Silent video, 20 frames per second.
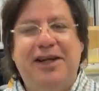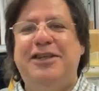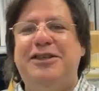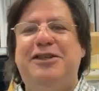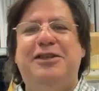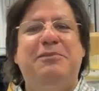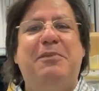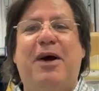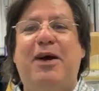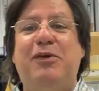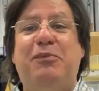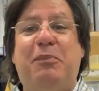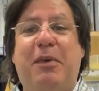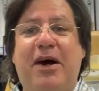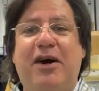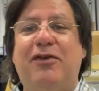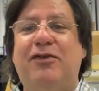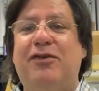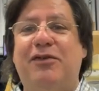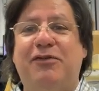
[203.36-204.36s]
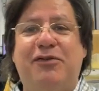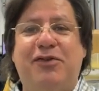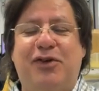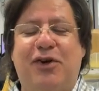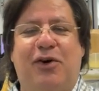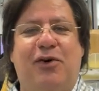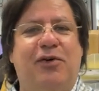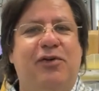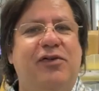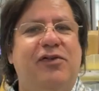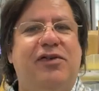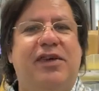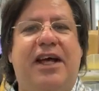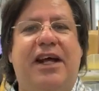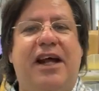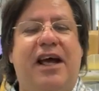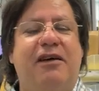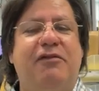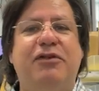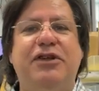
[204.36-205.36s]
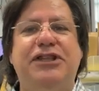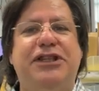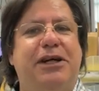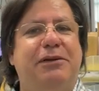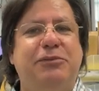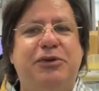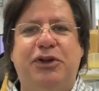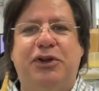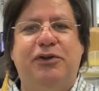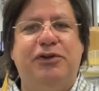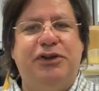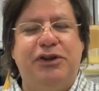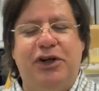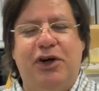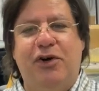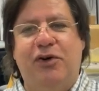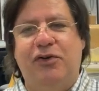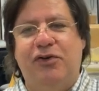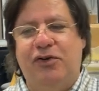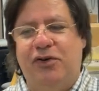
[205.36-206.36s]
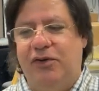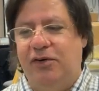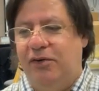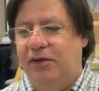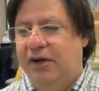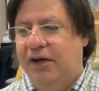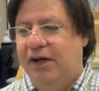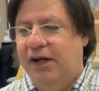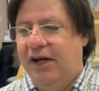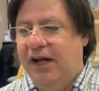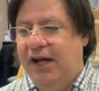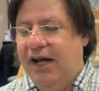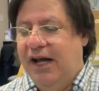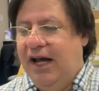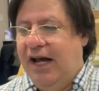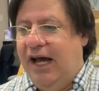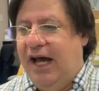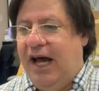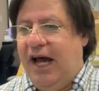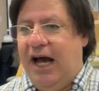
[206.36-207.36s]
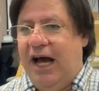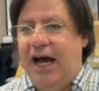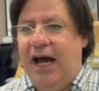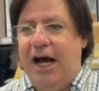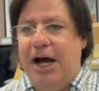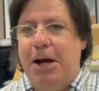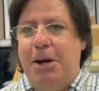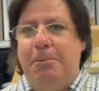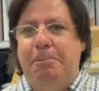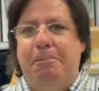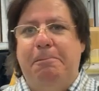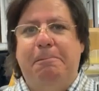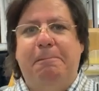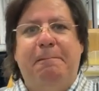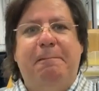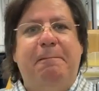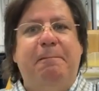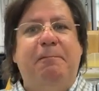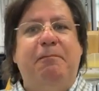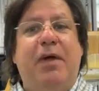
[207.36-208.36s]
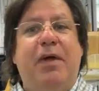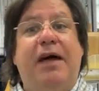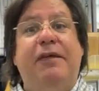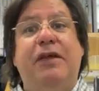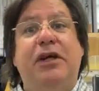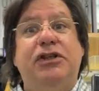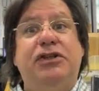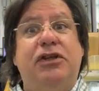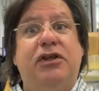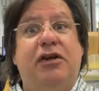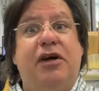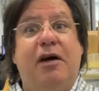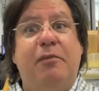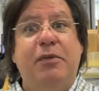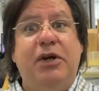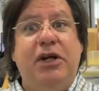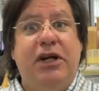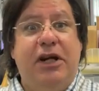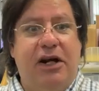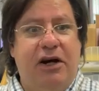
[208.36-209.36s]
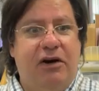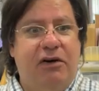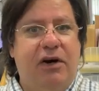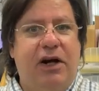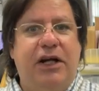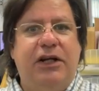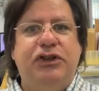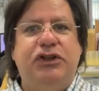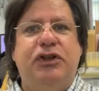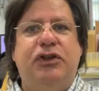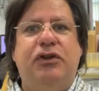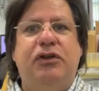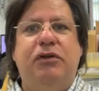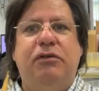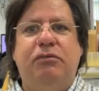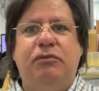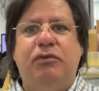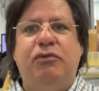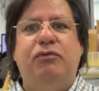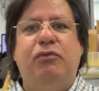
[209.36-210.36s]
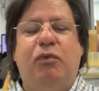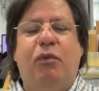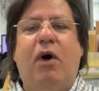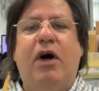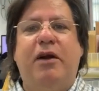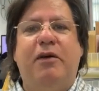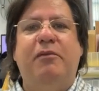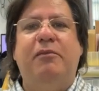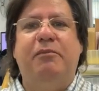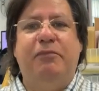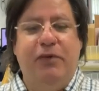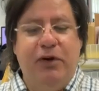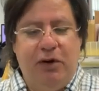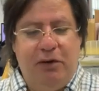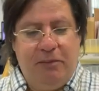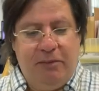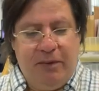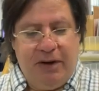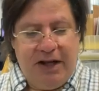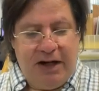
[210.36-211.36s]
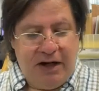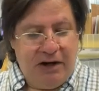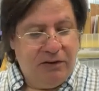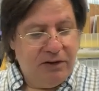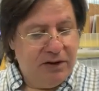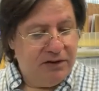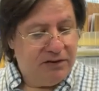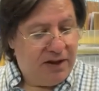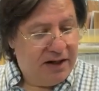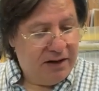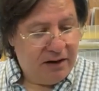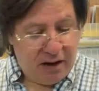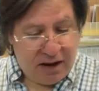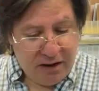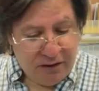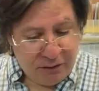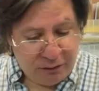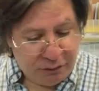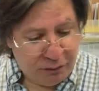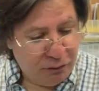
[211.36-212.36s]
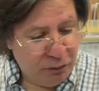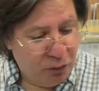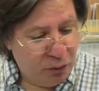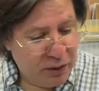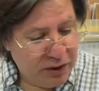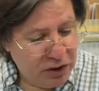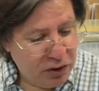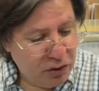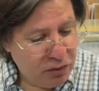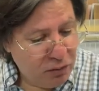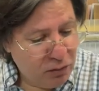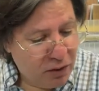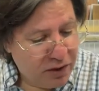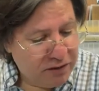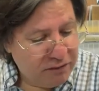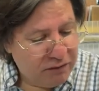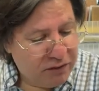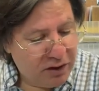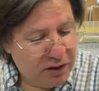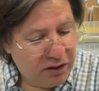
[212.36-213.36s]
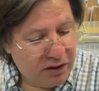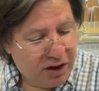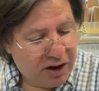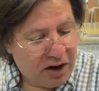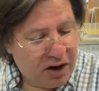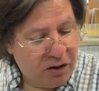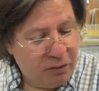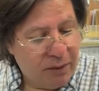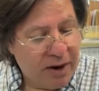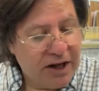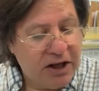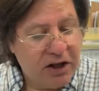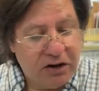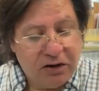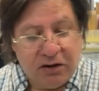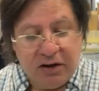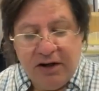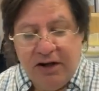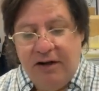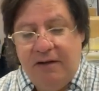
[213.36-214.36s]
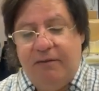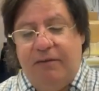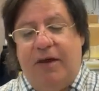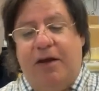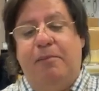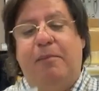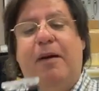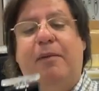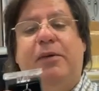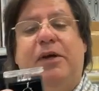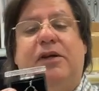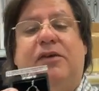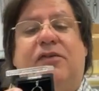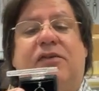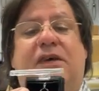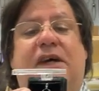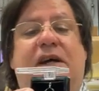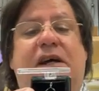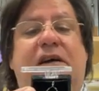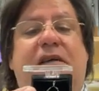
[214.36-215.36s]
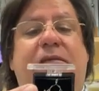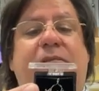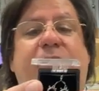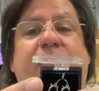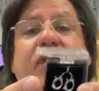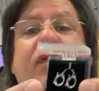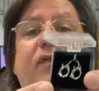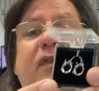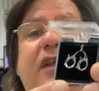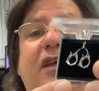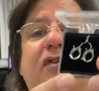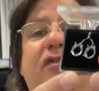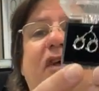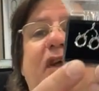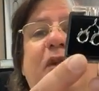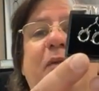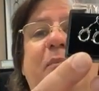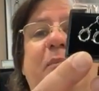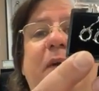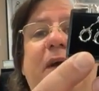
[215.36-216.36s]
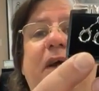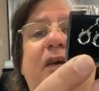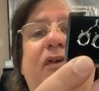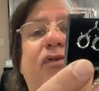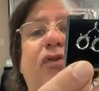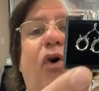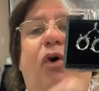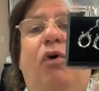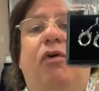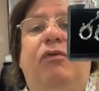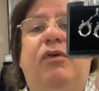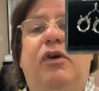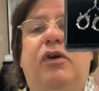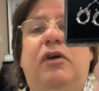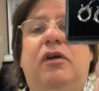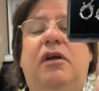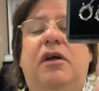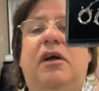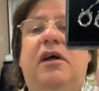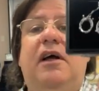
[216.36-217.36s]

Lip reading: She buys pairs of stones at every gem show she goes to. And then she'll come in here and she'll want to, get earrings. And if we do one of the, like a regular, like maybe it's these are the biggest oval